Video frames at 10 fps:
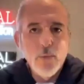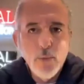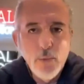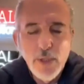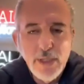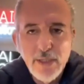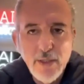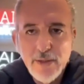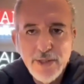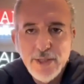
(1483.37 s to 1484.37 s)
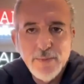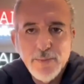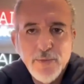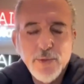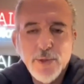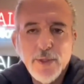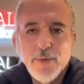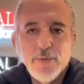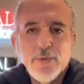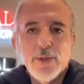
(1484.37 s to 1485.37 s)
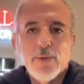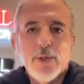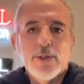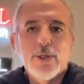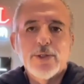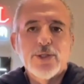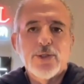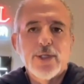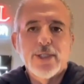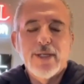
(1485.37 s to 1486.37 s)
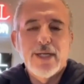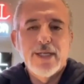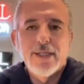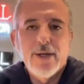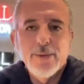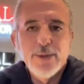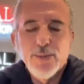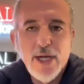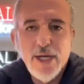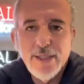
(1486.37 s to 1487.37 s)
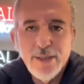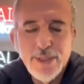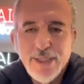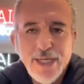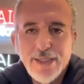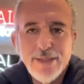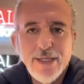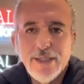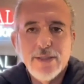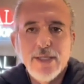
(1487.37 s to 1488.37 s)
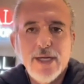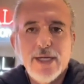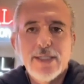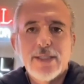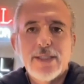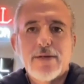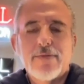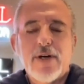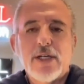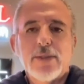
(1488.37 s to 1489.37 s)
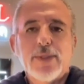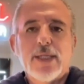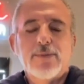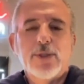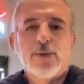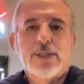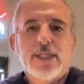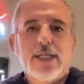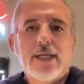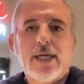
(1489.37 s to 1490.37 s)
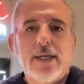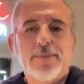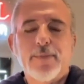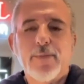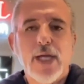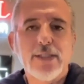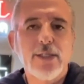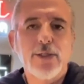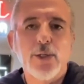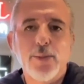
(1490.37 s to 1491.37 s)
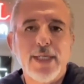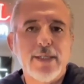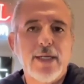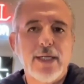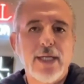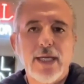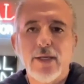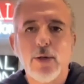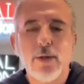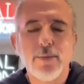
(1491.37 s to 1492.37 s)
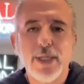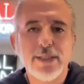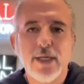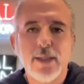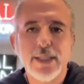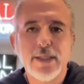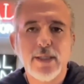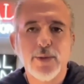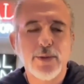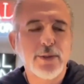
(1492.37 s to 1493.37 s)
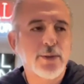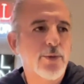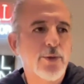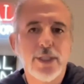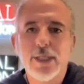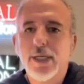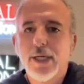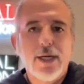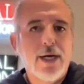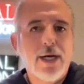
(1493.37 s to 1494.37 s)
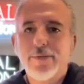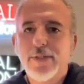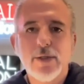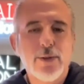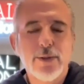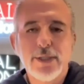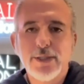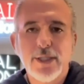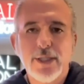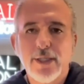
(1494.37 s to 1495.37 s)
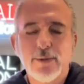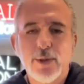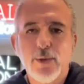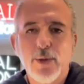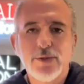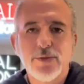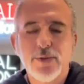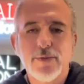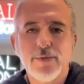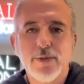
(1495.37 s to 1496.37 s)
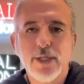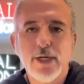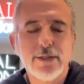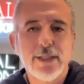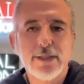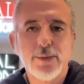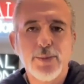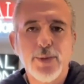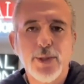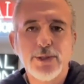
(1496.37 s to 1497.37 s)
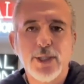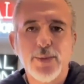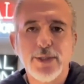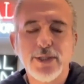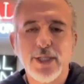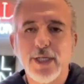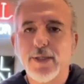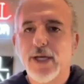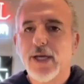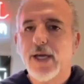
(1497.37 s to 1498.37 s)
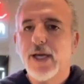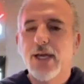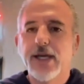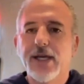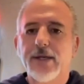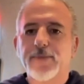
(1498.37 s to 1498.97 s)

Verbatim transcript: like we, you know, listen, before before the roller coaster started, I, you know, I was blogging, but not not not at the volume that I'm doing today. And I can go to bed at night, and all by the time I get up early in the morning, I've got all these uh, requests for, for content to be posted up on the site. And